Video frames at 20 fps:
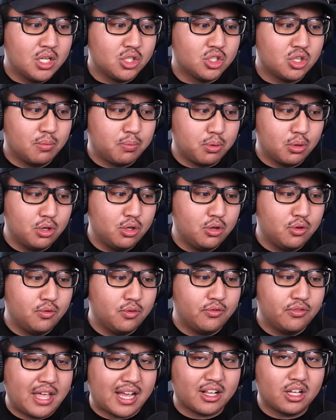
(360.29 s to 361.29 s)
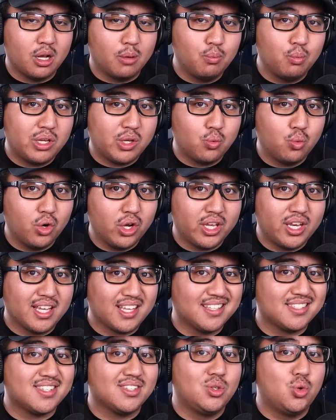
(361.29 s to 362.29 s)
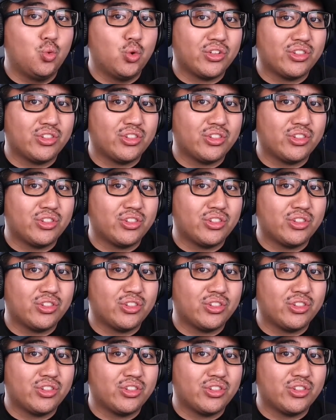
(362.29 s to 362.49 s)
to prove that come week one against the New